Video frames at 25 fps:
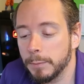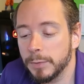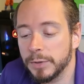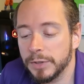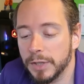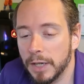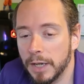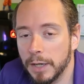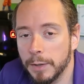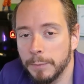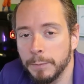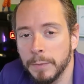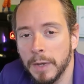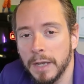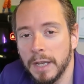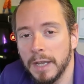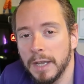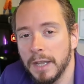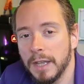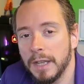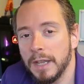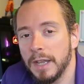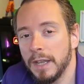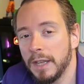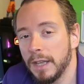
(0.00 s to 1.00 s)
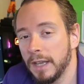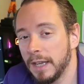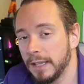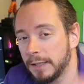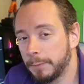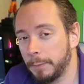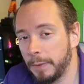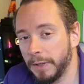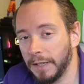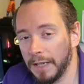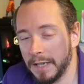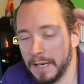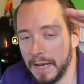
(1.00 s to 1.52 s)
So It's
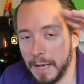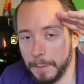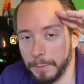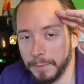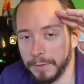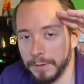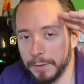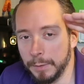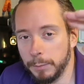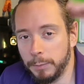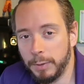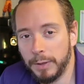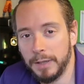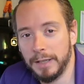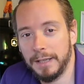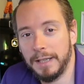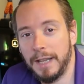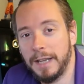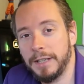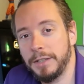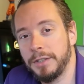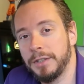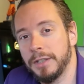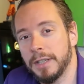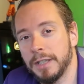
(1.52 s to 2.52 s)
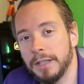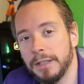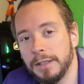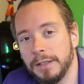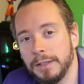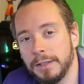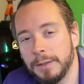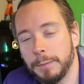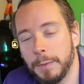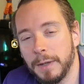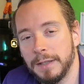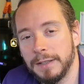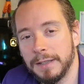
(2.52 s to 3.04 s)
been an absolute pleasure
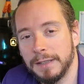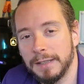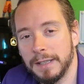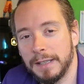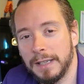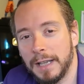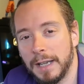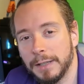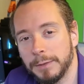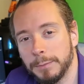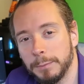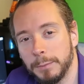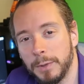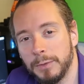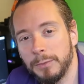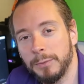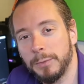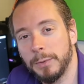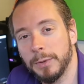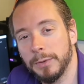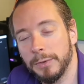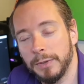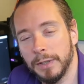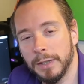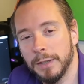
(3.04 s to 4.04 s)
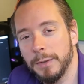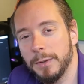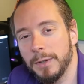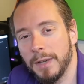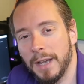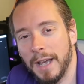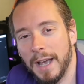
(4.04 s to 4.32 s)
spending the last month with you.